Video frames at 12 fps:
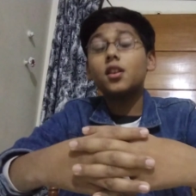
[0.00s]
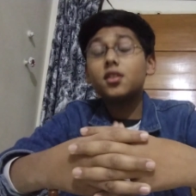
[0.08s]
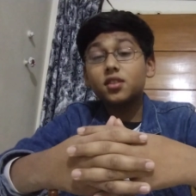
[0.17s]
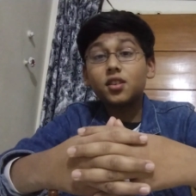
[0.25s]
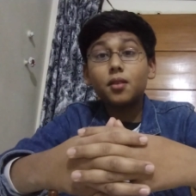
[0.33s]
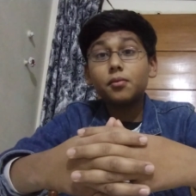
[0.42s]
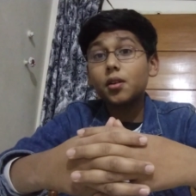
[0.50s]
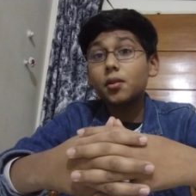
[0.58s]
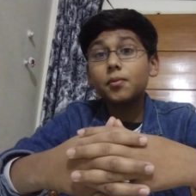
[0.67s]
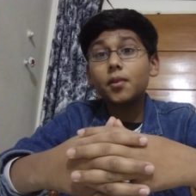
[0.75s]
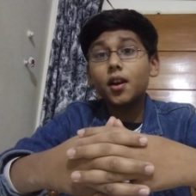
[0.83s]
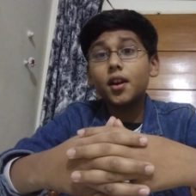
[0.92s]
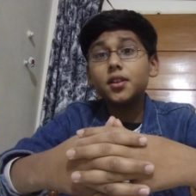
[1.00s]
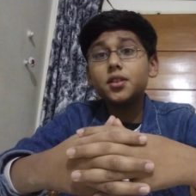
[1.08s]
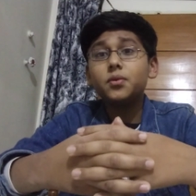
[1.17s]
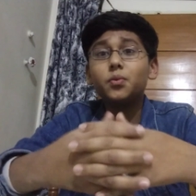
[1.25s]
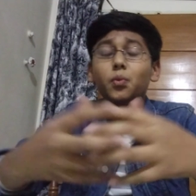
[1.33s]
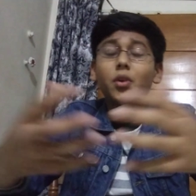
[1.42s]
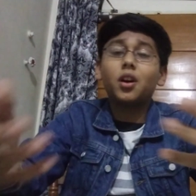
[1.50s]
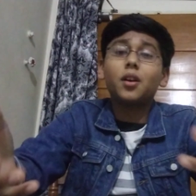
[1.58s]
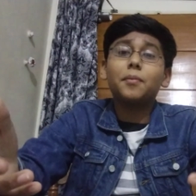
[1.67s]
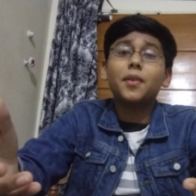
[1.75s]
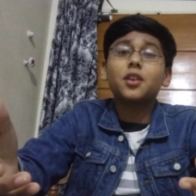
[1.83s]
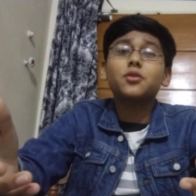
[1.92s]
Assalamu alaikum guys,
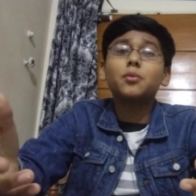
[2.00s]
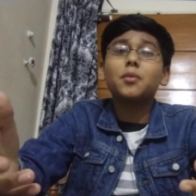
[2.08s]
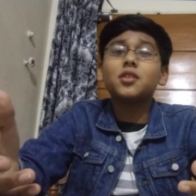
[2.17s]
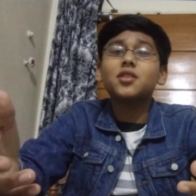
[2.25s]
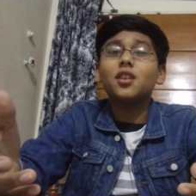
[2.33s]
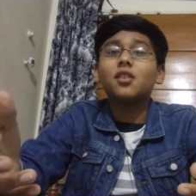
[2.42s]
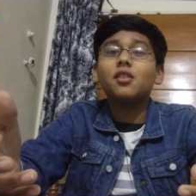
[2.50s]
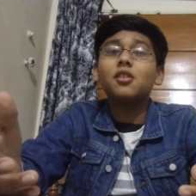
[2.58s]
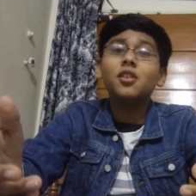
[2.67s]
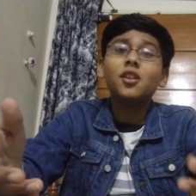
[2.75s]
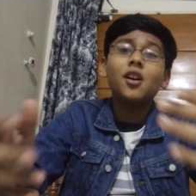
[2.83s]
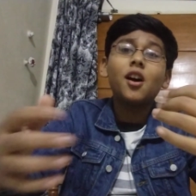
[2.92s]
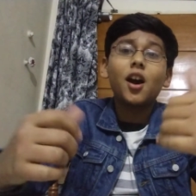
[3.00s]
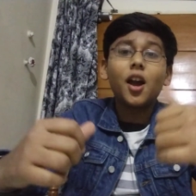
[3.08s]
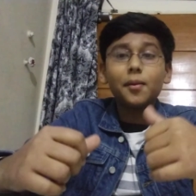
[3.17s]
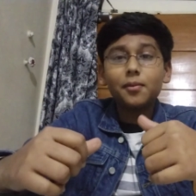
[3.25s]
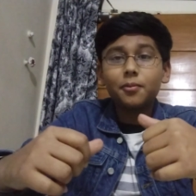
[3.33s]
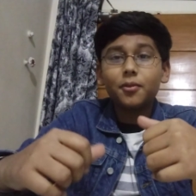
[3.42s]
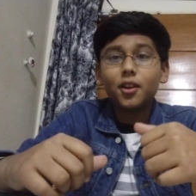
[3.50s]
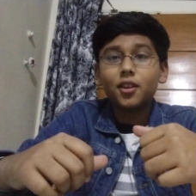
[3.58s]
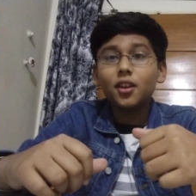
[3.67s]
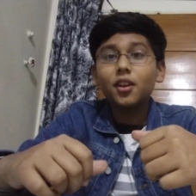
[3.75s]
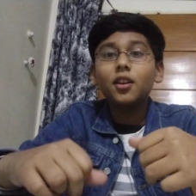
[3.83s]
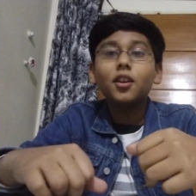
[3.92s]
welcome back to my channel. I am
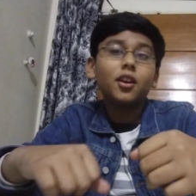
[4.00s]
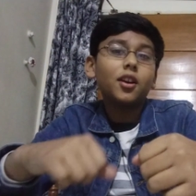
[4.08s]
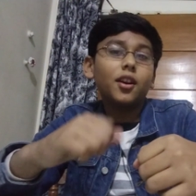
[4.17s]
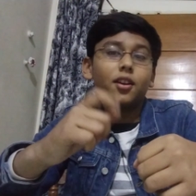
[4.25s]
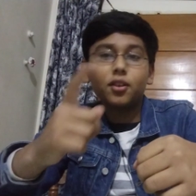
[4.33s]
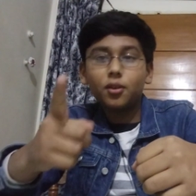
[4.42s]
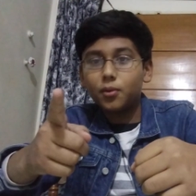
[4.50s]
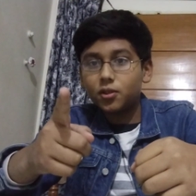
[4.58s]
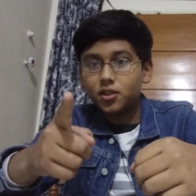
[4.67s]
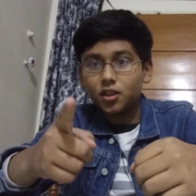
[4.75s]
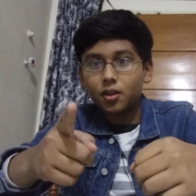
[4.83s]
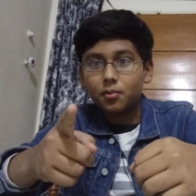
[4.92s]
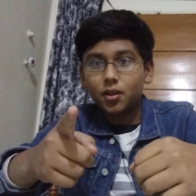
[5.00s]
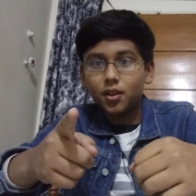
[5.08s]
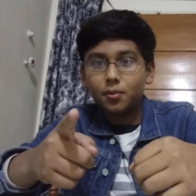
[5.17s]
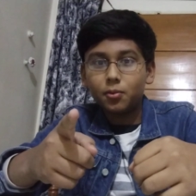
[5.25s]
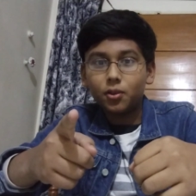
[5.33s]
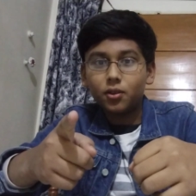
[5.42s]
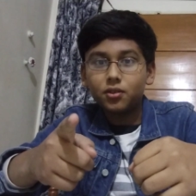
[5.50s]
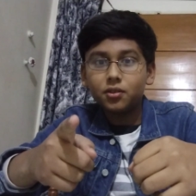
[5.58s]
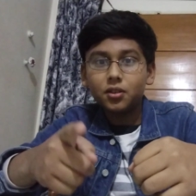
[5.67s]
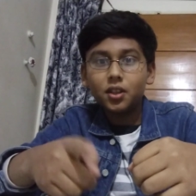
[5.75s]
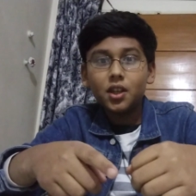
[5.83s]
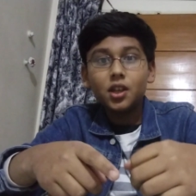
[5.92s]
M.hadi and you are watching M.hadi Boss.
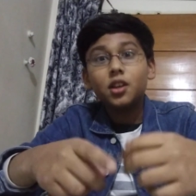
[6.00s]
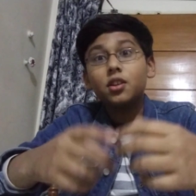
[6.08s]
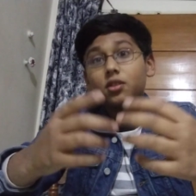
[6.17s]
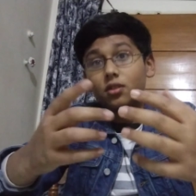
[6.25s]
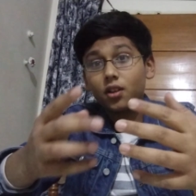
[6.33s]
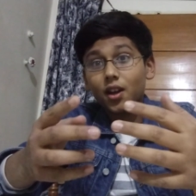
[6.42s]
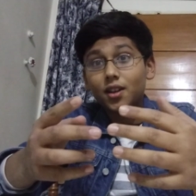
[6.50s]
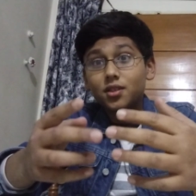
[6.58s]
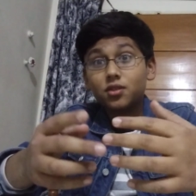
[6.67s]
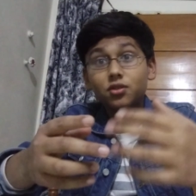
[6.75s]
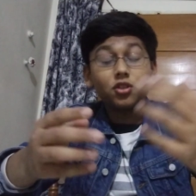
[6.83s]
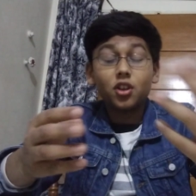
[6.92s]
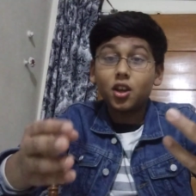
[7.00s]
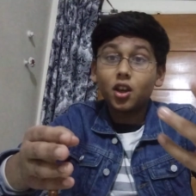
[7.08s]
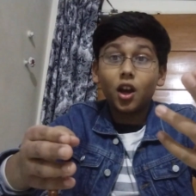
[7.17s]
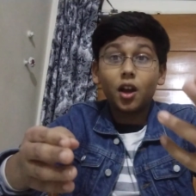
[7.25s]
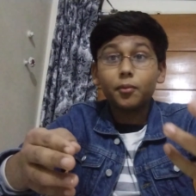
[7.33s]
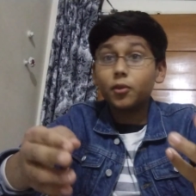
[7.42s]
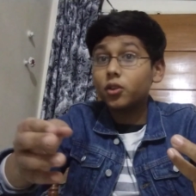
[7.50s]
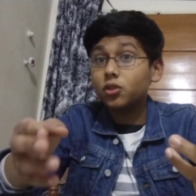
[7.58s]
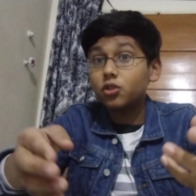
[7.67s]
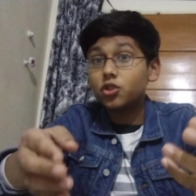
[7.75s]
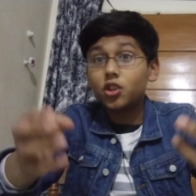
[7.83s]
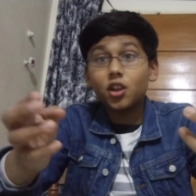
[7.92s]
So guys, today I am going
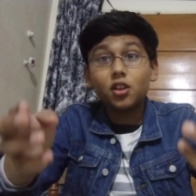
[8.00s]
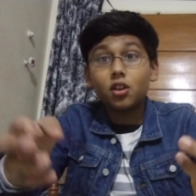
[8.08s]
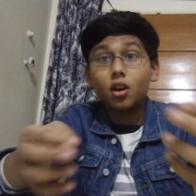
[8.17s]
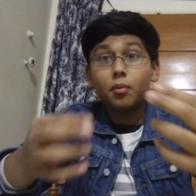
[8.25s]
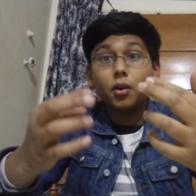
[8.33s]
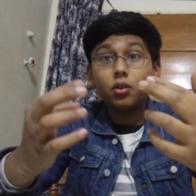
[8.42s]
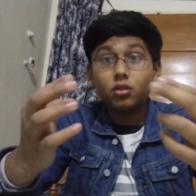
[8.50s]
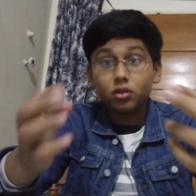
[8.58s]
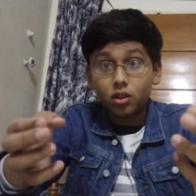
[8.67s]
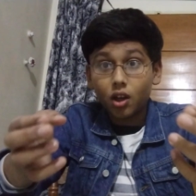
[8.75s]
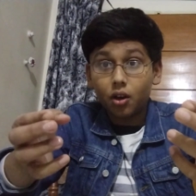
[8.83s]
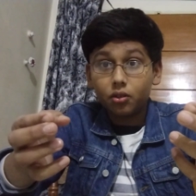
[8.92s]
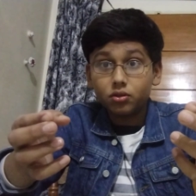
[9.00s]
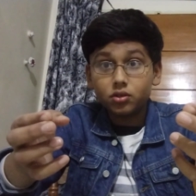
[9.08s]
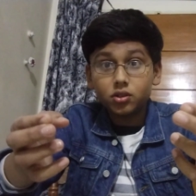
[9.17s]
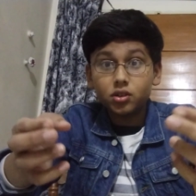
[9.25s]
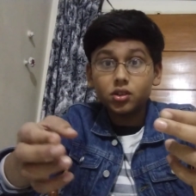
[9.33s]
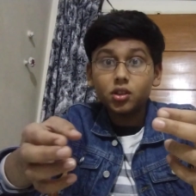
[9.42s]
to tell you about nouns.